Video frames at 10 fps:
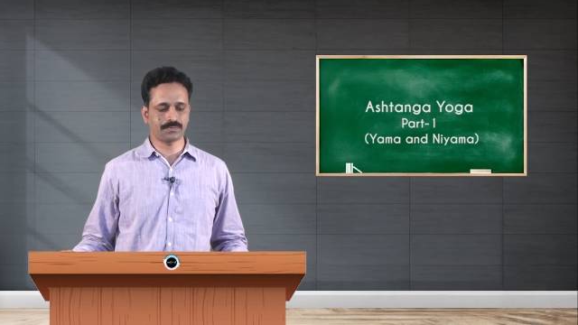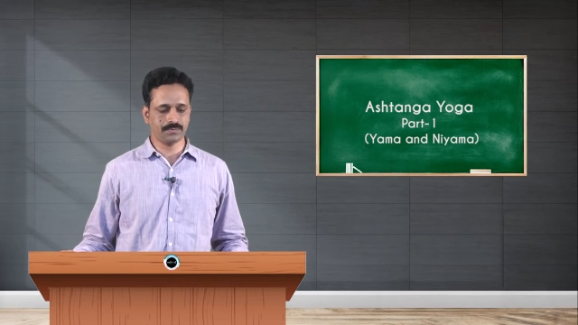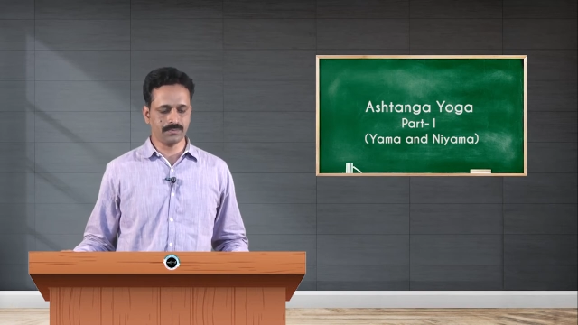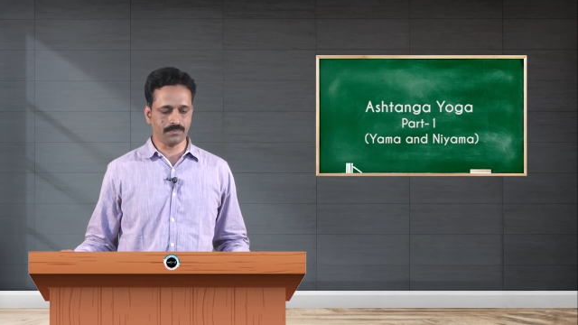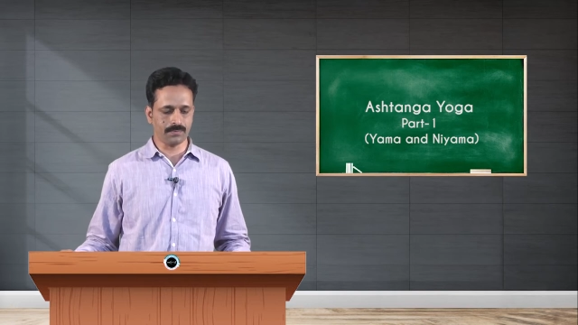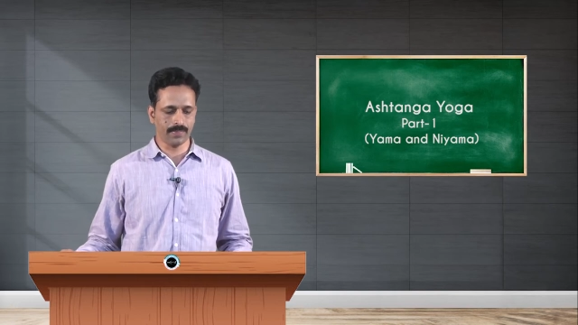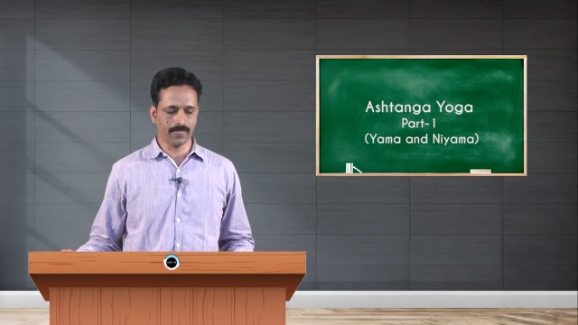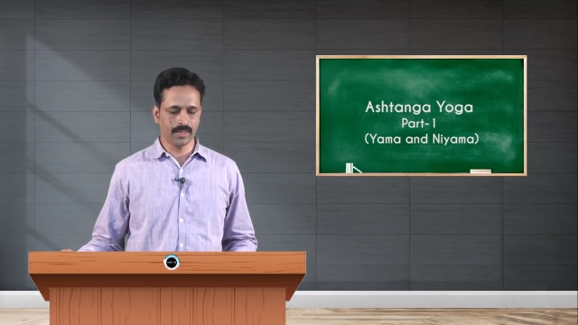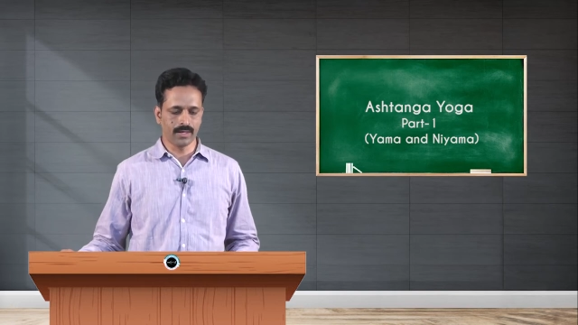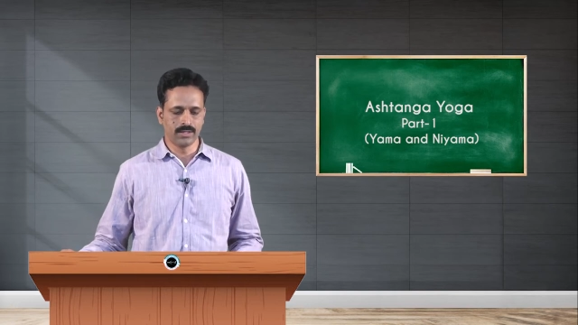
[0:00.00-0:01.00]

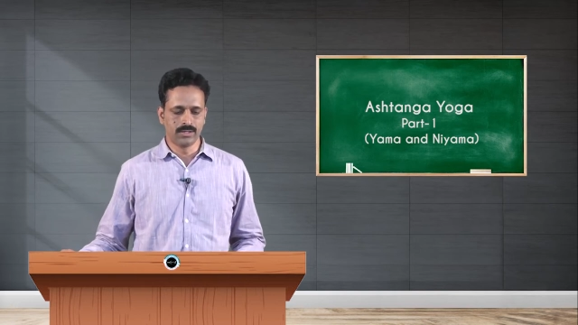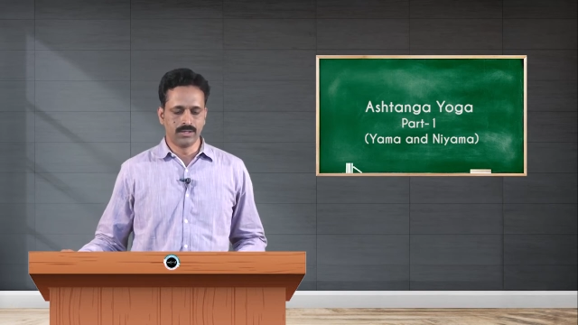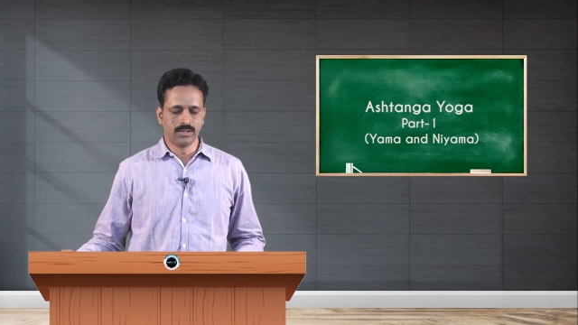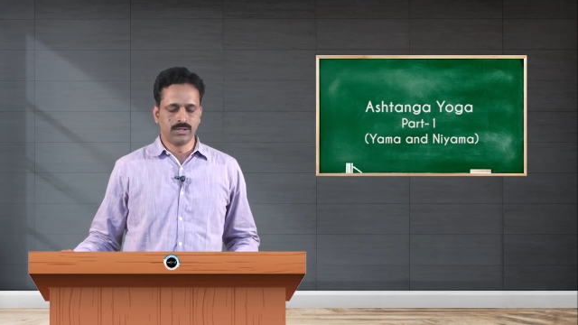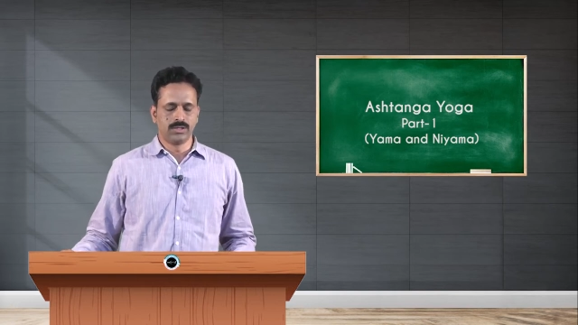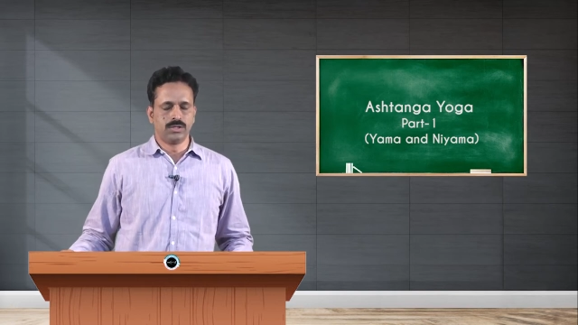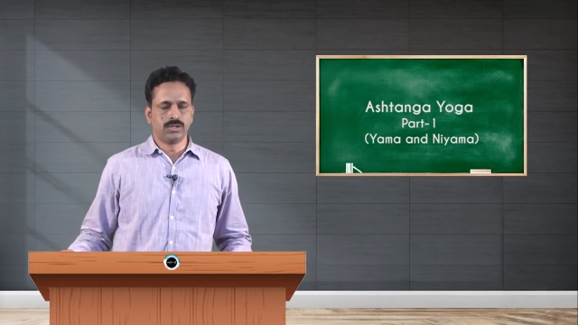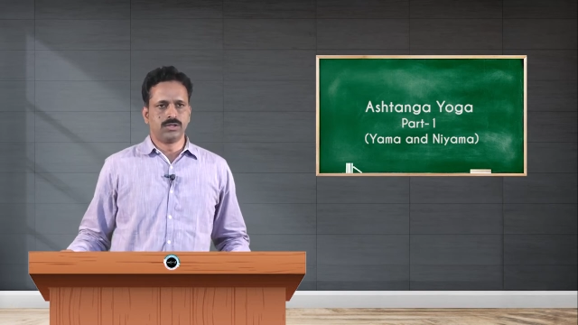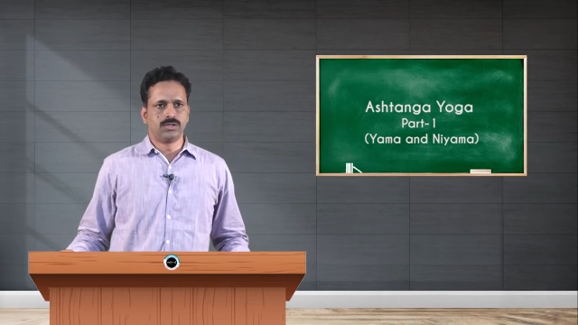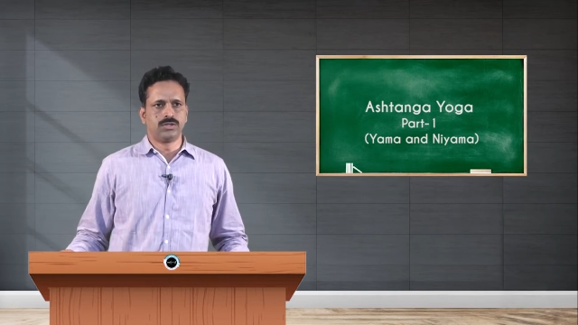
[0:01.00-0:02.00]

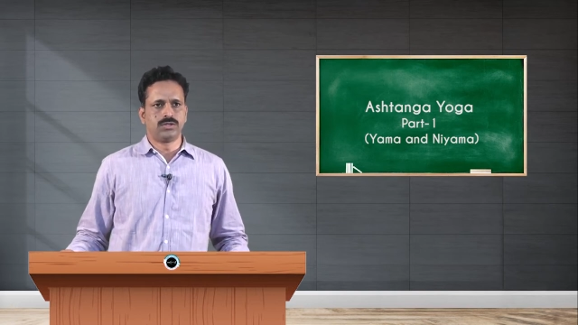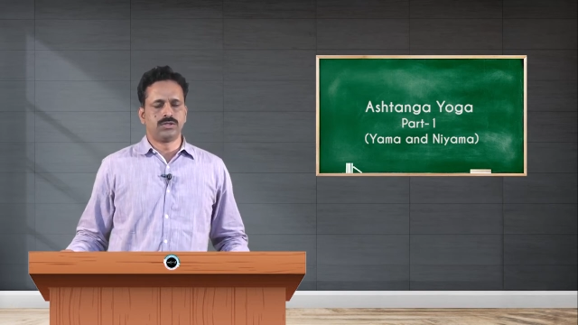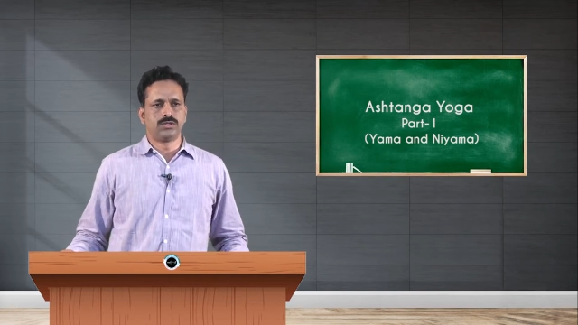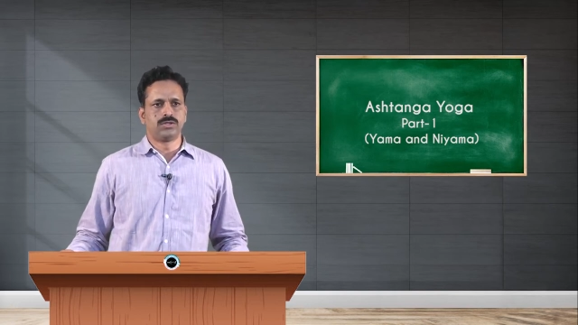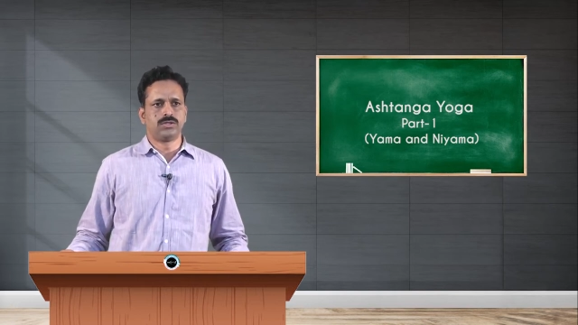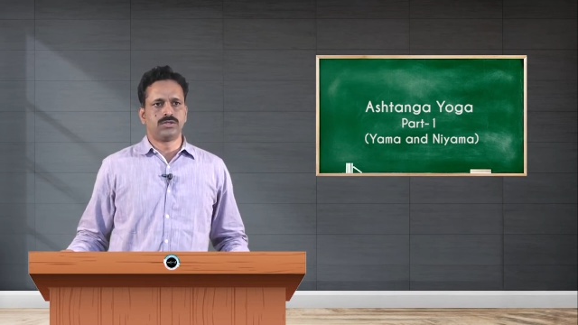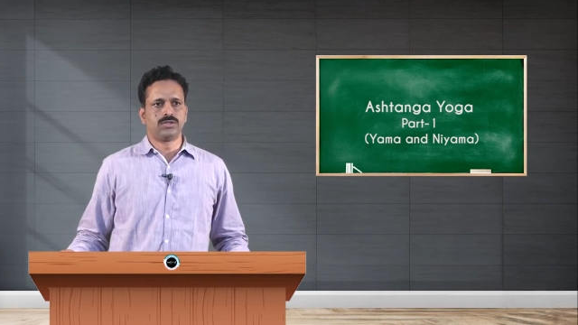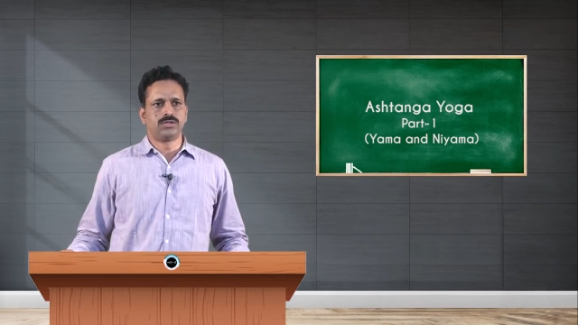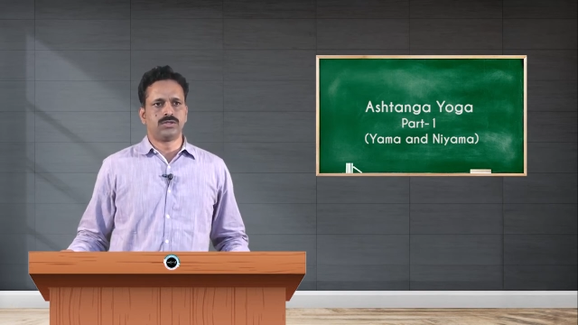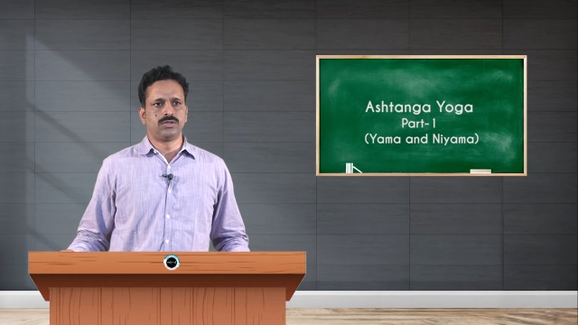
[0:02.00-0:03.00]

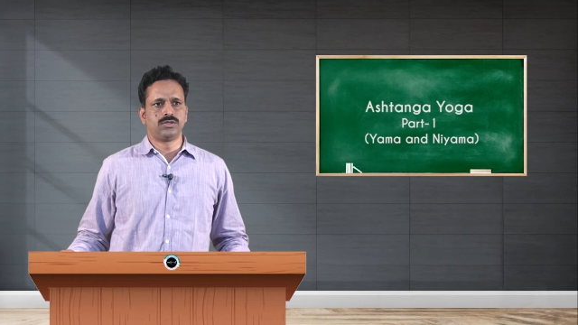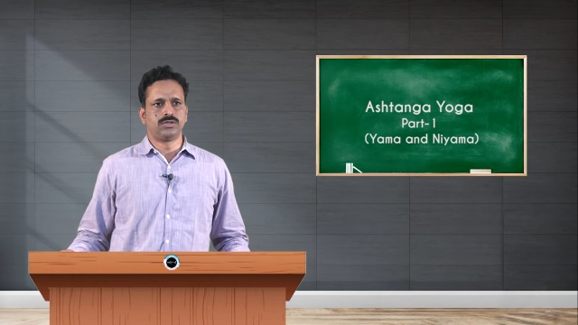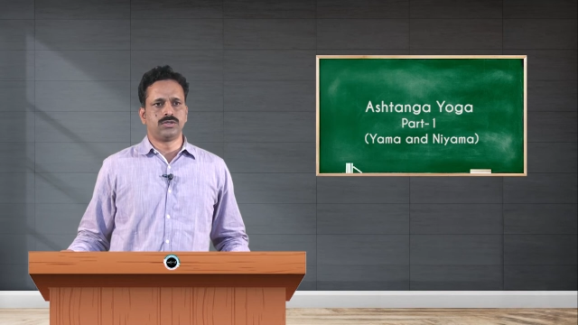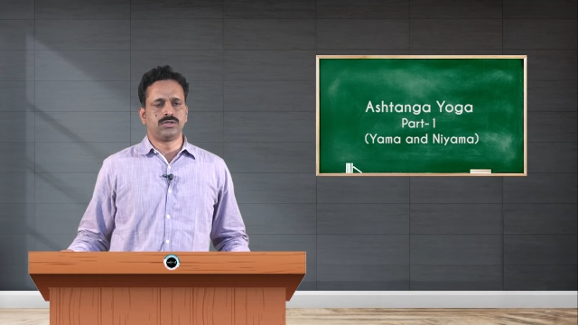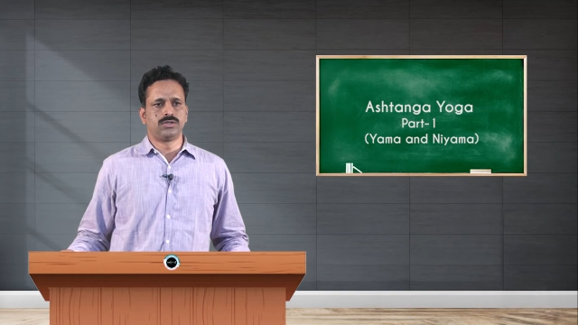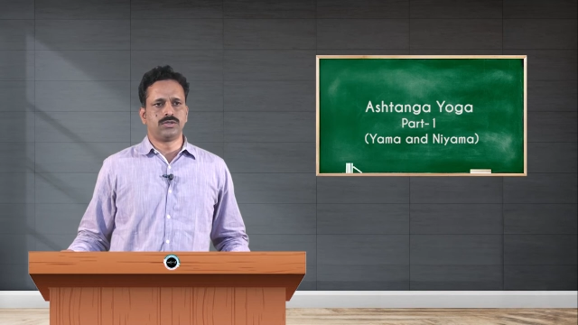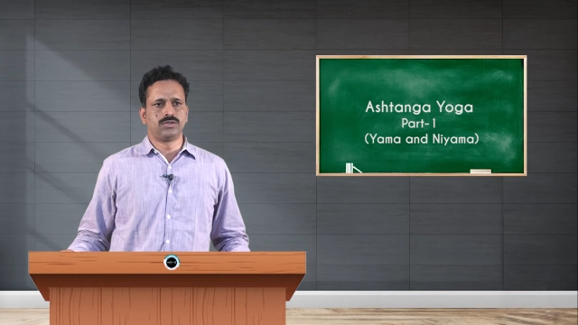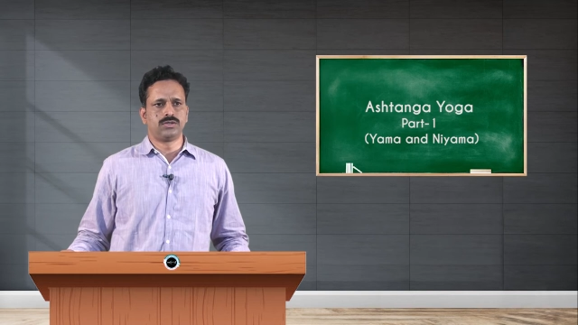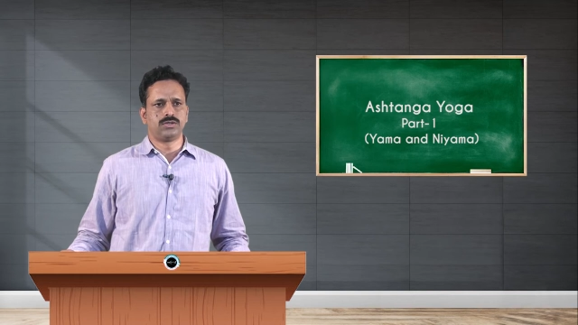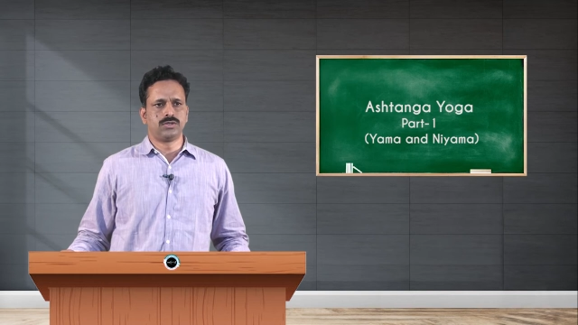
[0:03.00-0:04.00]

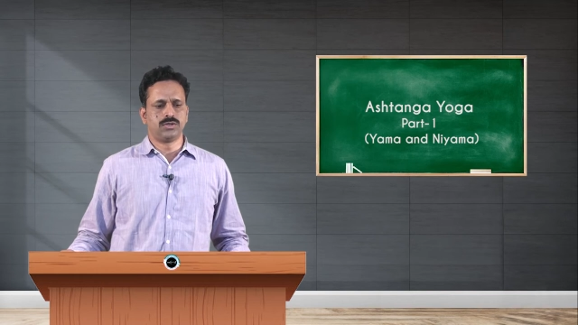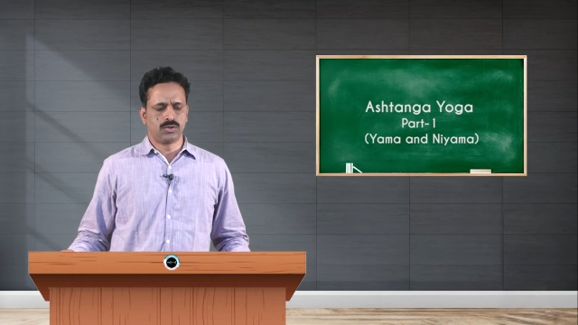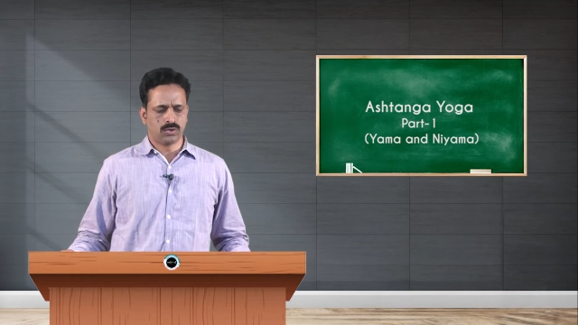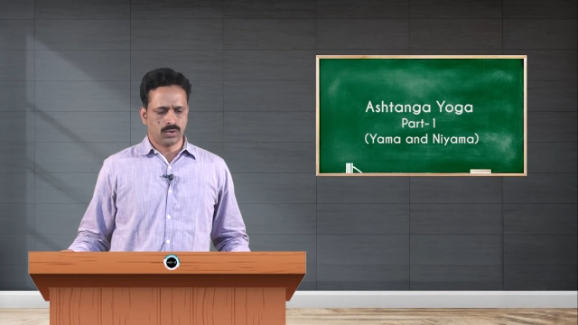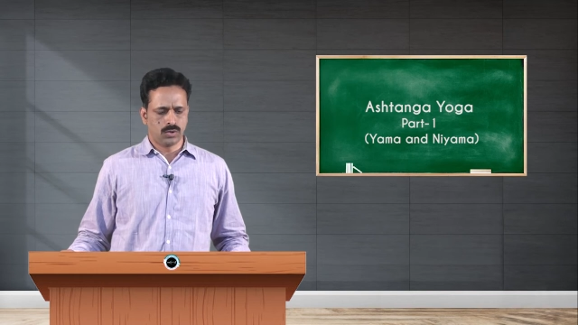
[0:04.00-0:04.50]
[no speech]